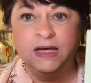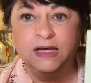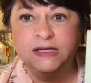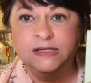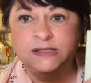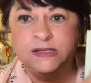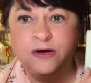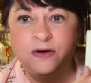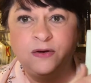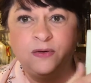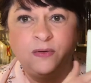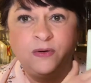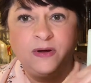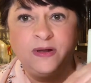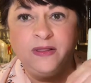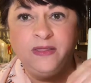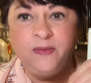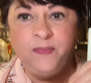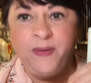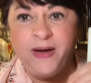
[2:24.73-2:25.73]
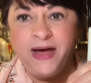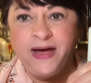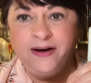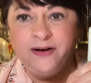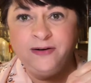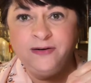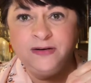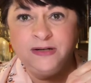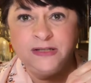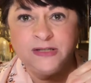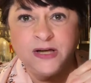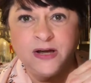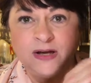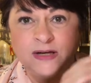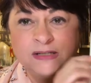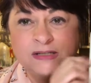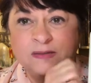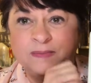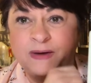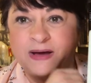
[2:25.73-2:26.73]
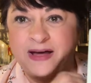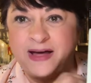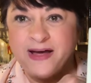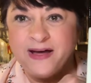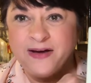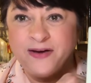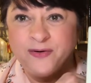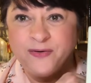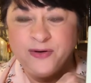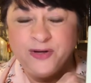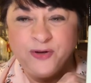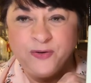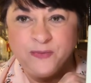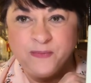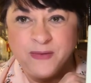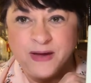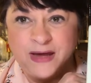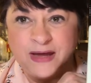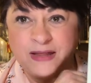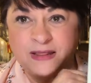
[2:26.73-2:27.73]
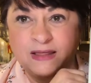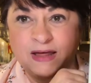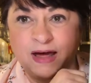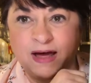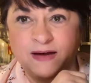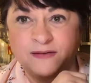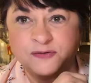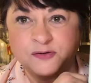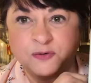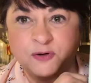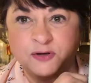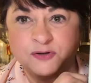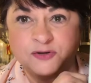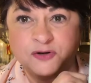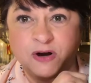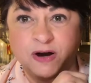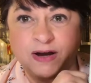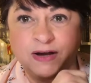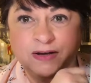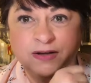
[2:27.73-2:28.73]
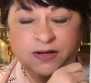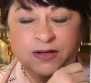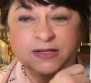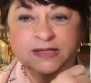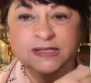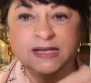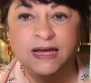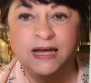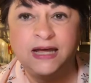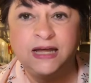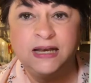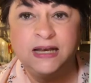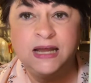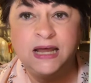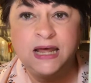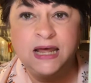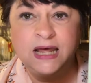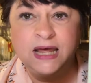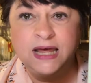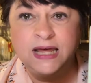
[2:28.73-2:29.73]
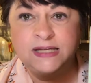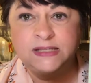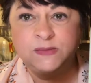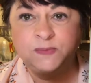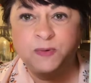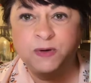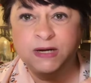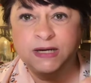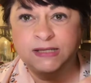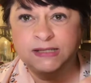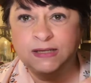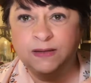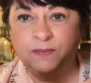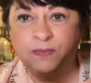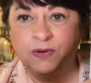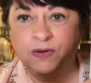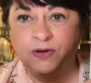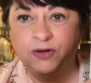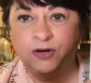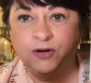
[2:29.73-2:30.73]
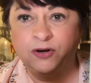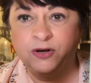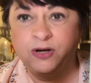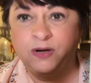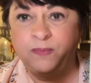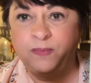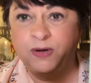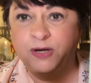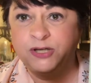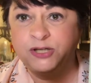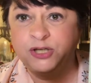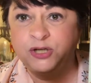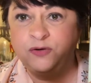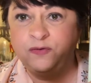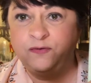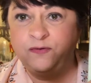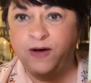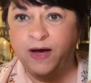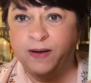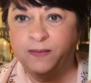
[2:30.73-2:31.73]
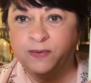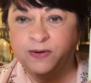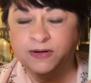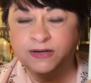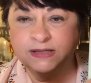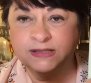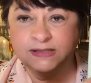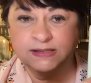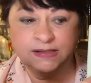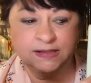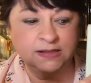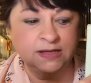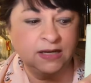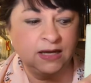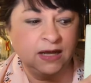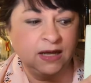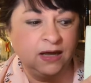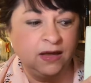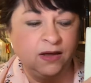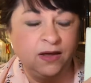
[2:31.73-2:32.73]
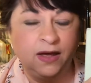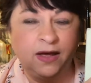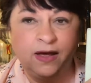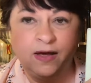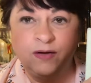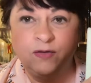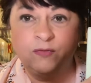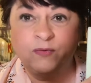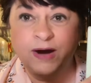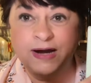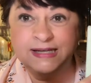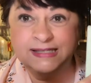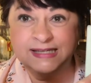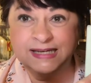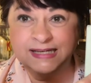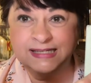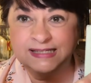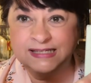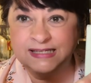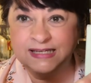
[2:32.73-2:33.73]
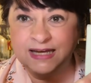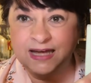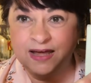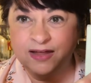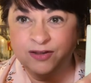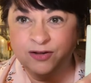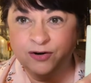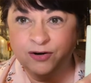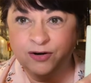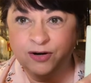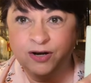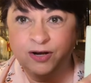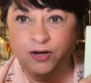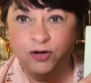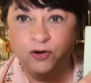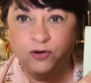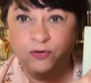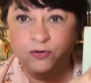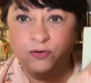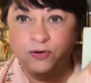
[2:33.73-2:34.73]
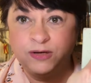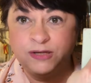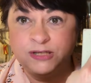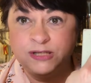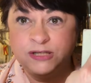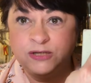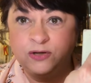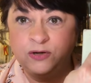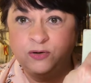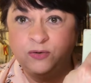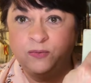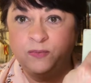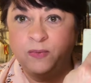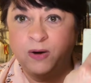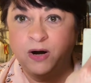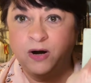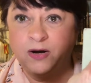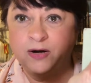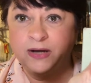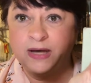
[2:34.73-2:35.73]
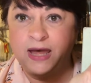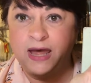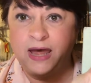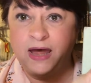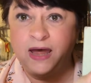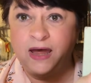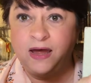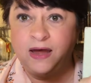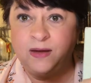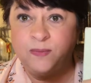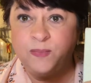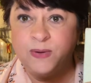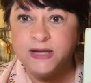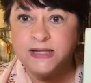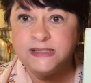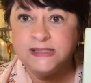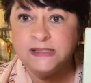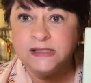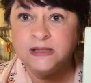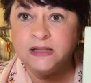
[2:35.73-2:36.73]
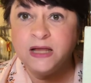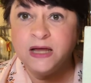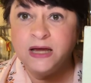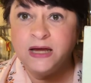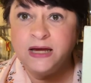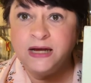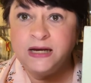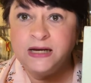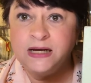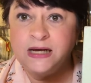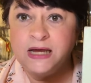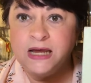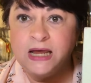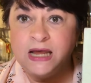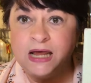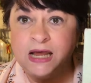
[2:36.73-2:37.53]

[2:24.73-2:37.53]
So the pattern talks about how you make the half square triangles, and it's pretty simple. You're going to put two fabrics right sides together. You're going to mark a pencil line,